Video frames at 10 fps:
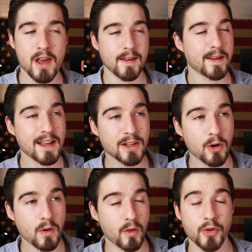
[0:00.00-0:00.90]
you can
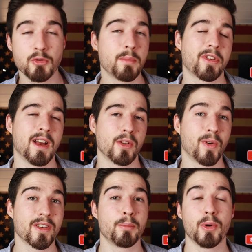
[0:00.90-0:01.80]
go onto websites.
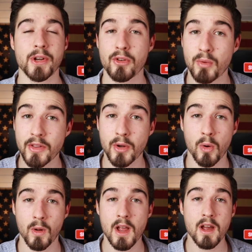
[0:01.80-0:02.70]
For example, there's one called